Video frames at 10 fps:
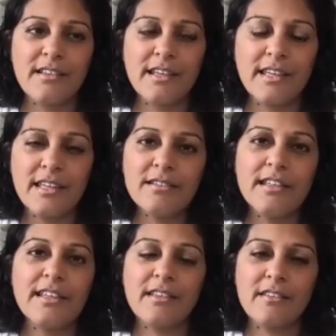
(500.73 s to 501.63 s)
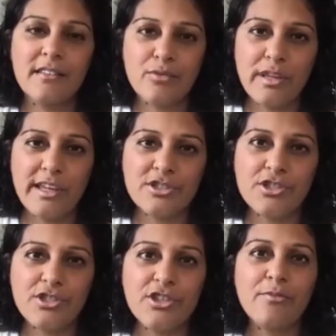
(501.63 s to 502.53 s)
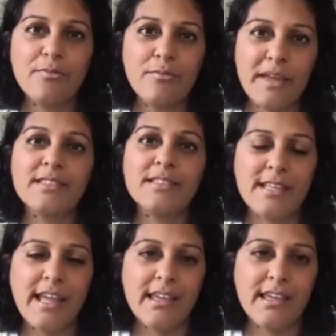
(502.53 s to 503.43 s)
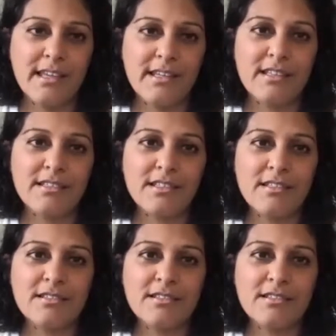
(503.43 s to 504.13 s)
healing the relationship meant staying in it,